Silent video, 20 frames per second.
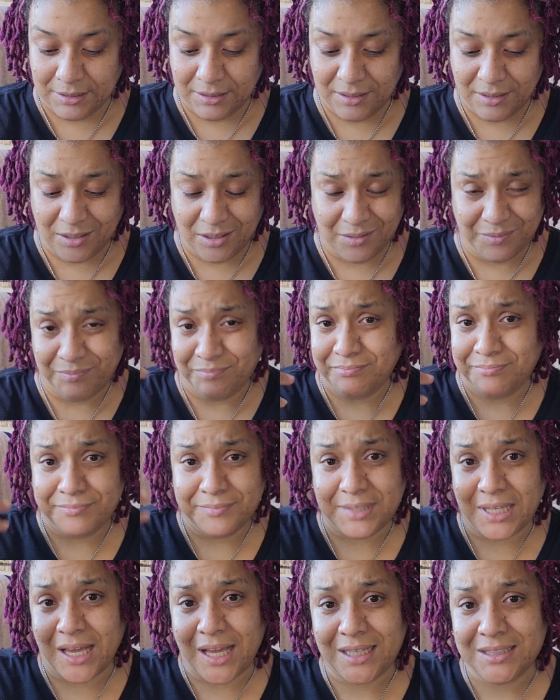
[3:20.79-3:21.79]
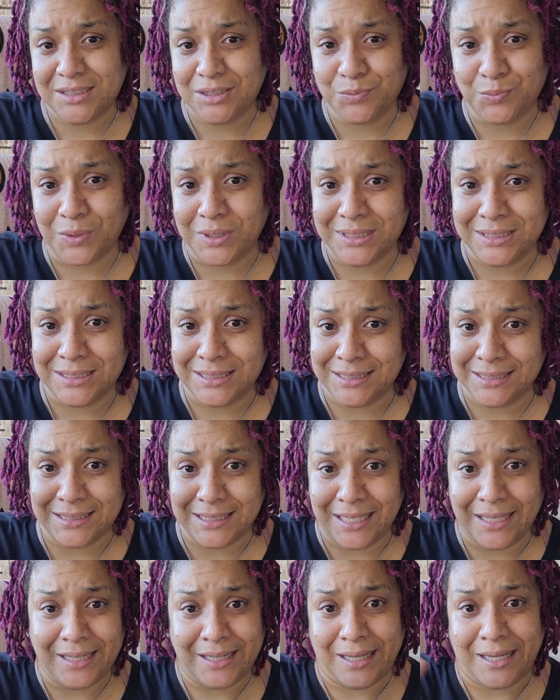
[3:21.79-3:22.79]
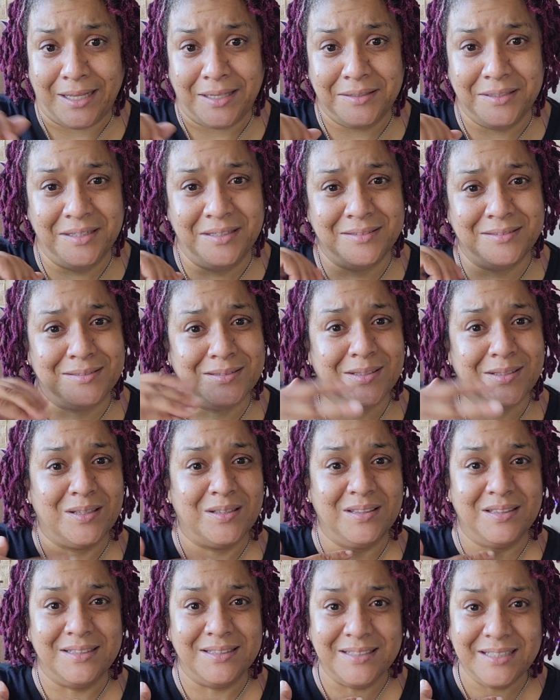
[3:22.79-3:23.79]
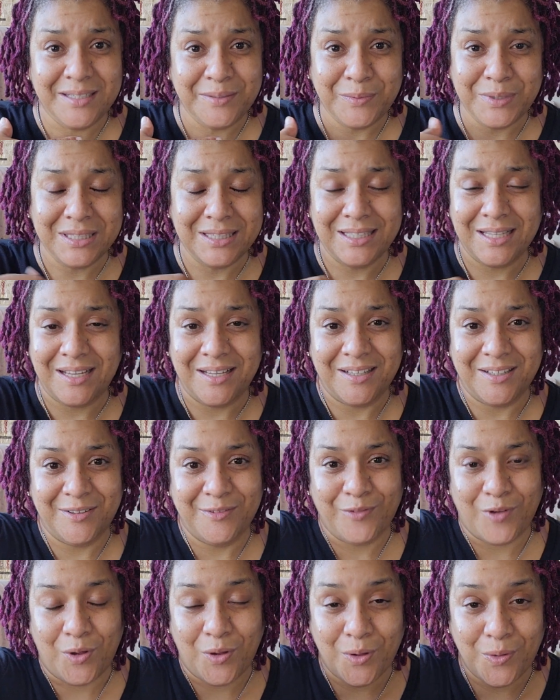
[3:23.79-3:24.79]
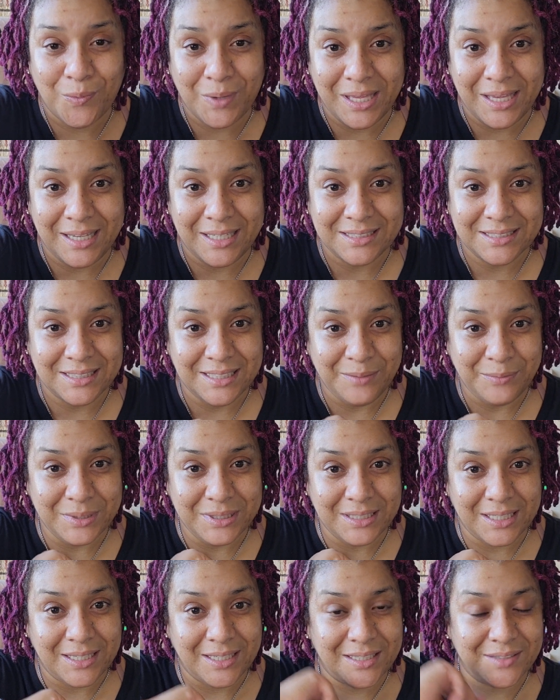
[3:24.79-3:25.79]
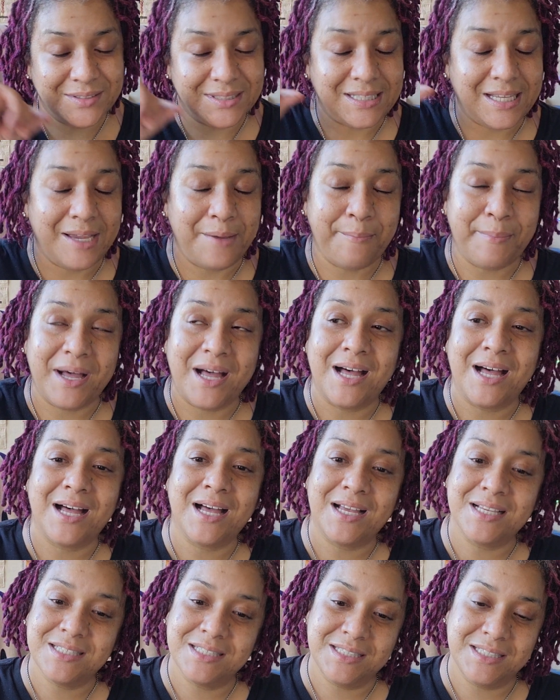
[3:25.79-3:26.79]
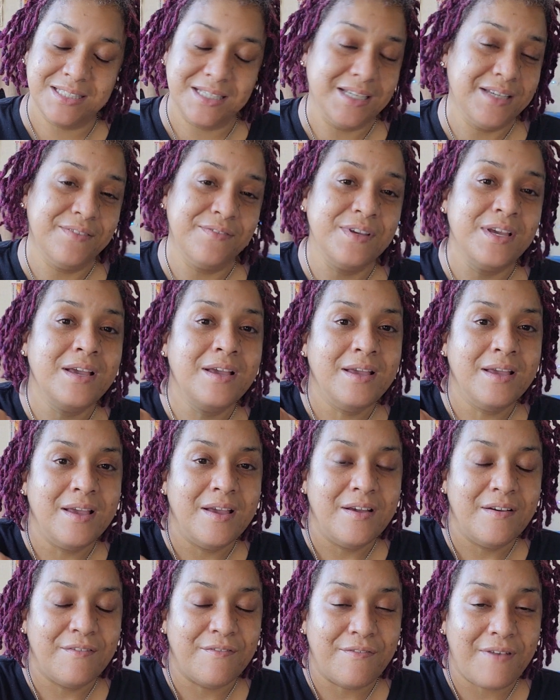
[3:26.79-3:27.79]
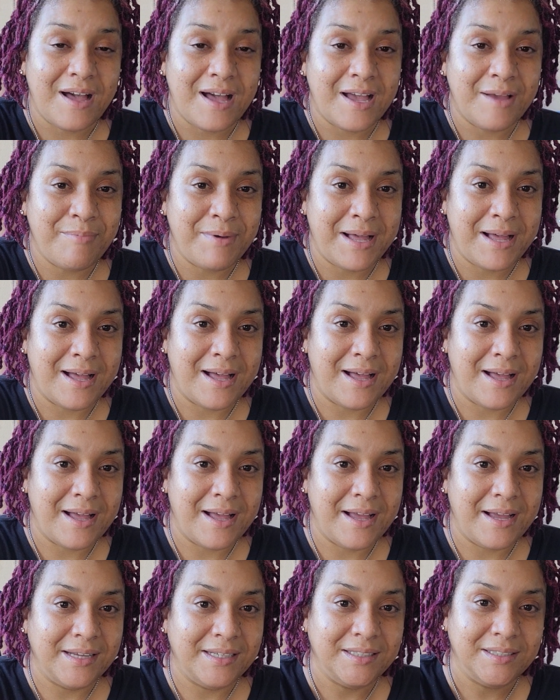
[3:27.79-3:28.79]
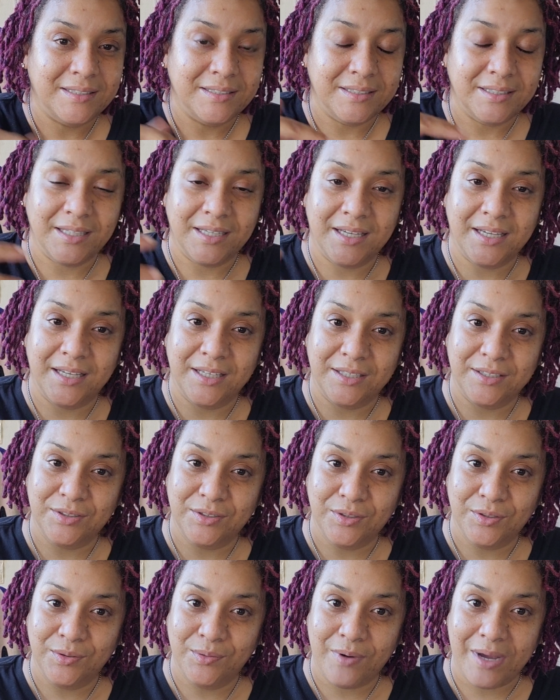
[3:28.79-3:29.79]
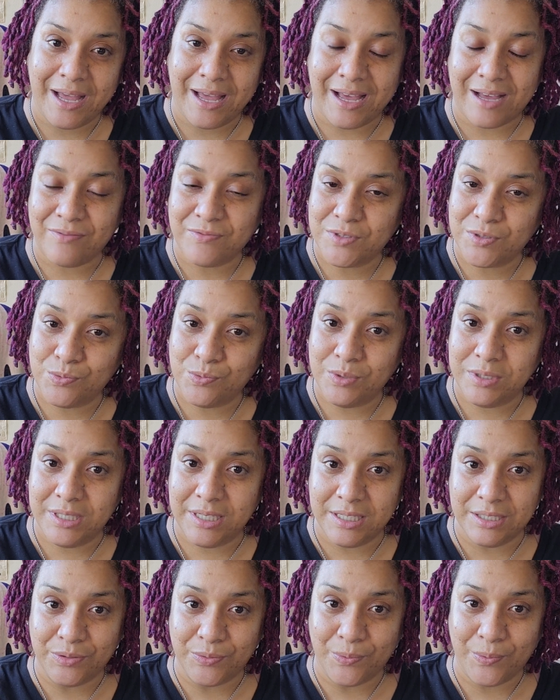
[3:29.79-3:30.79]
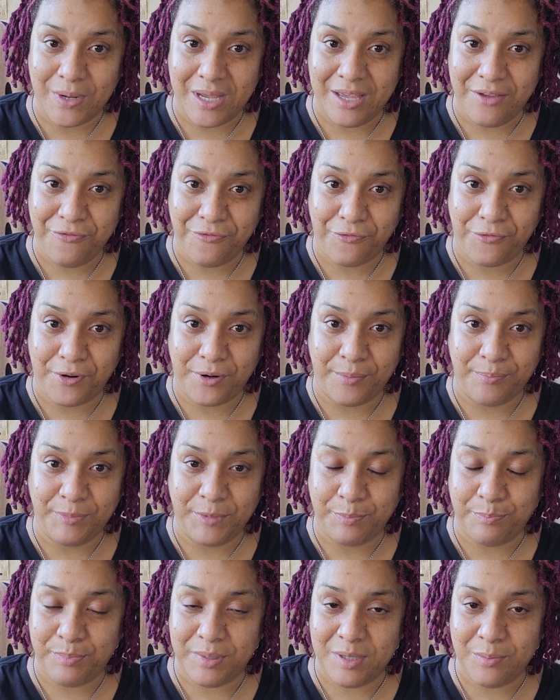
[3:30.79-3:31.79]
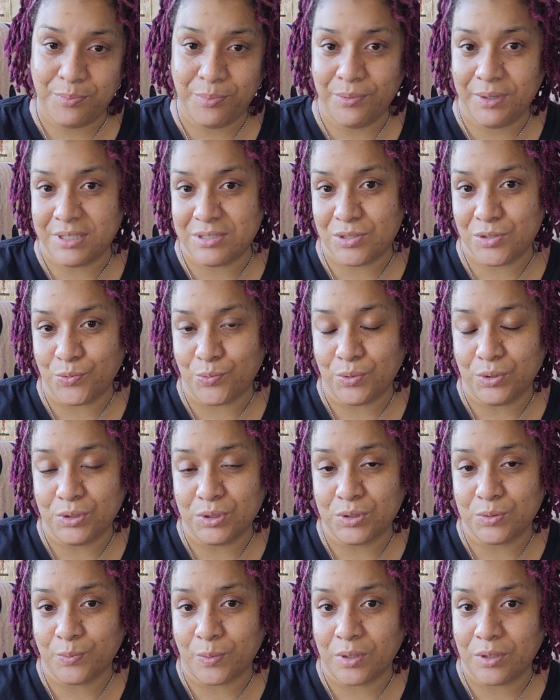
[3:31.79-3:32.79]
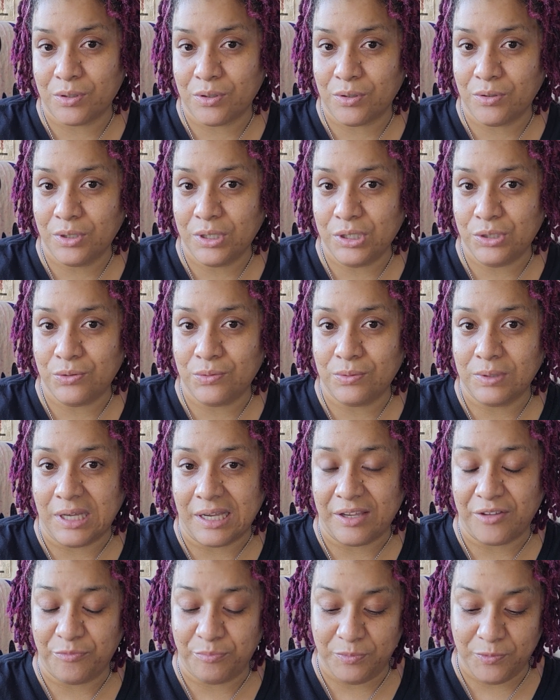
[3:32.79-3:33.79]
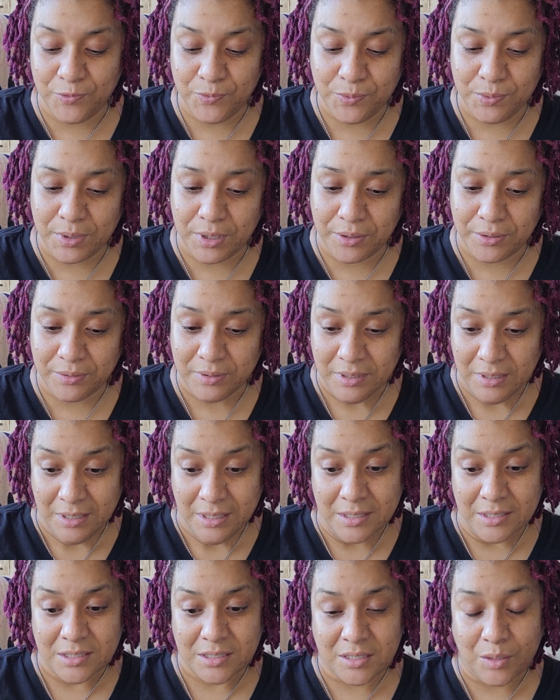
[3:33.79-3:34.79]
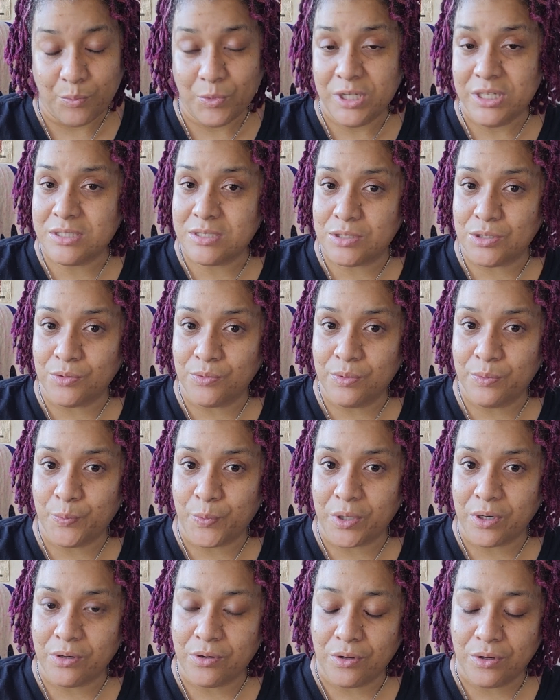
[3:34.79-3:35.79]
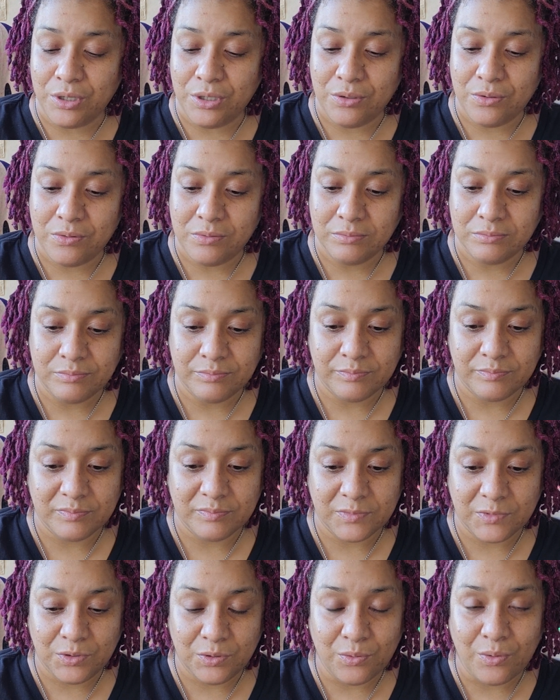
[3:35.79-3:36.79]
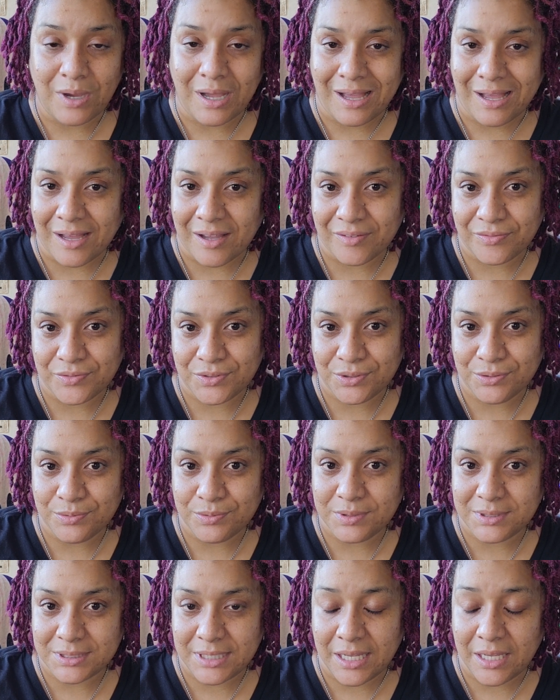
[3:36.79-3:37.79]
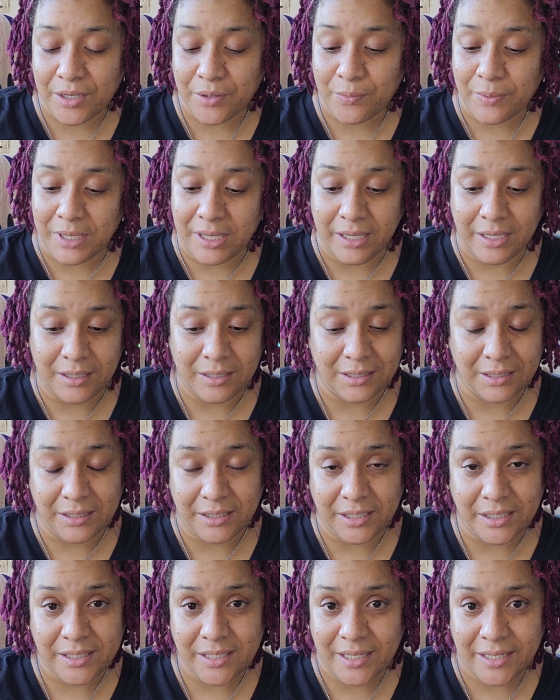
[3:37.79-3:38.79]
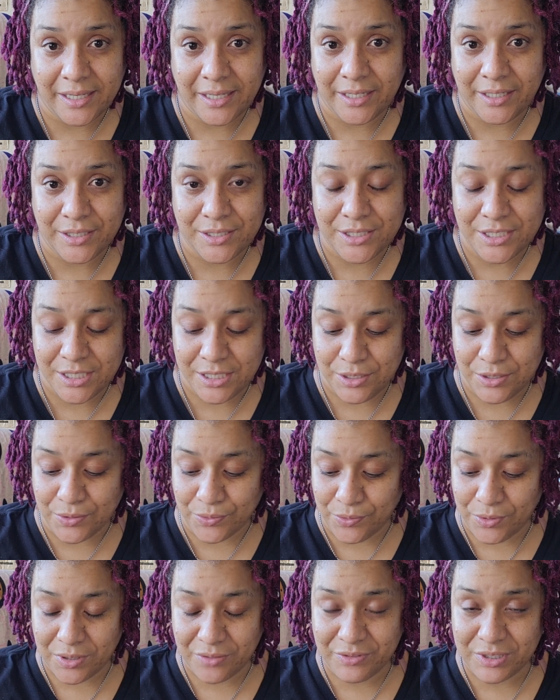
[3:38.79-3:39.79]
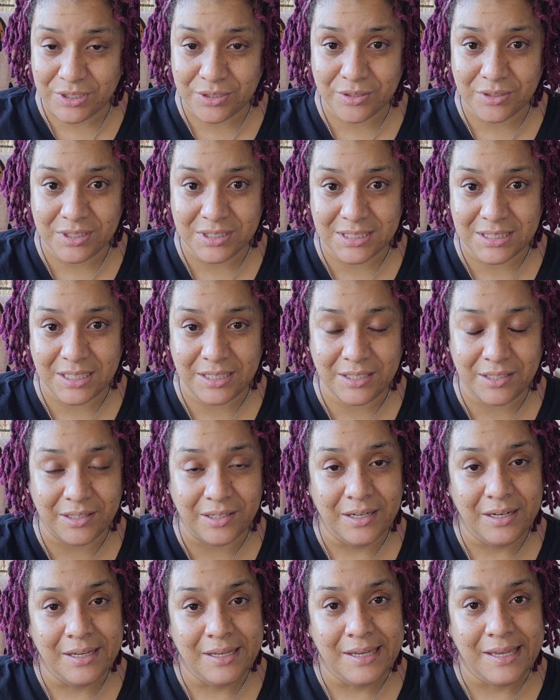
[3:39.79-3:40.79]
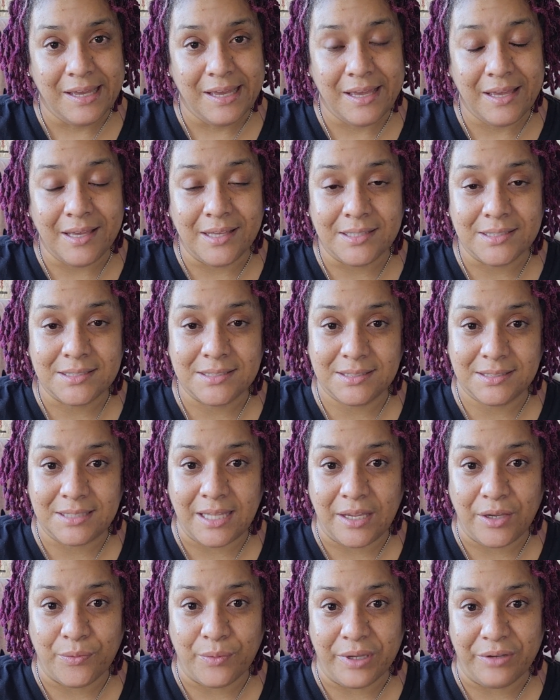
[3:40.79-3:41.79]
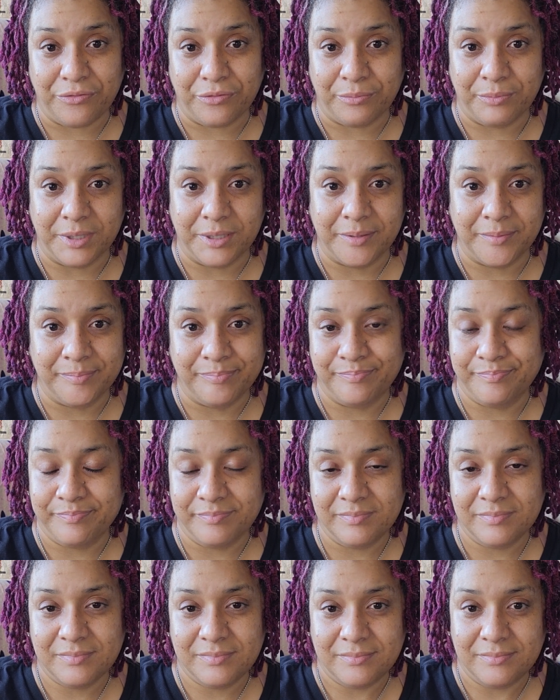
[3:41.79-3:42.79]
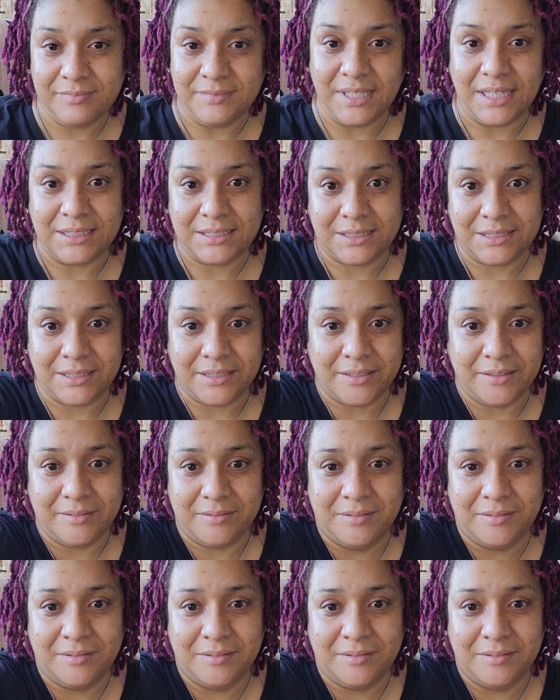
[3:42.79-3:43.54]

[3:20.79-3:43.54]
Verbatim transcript: You know, I just wanted to say that. lead with love, always lead with love, stay positive, vibe high, and you have to get away from the people that's doing this work on you. Like if you know someone is doing work on you, you have to stay away. Clear your energy, do your return sender, and stay away from them. That's it.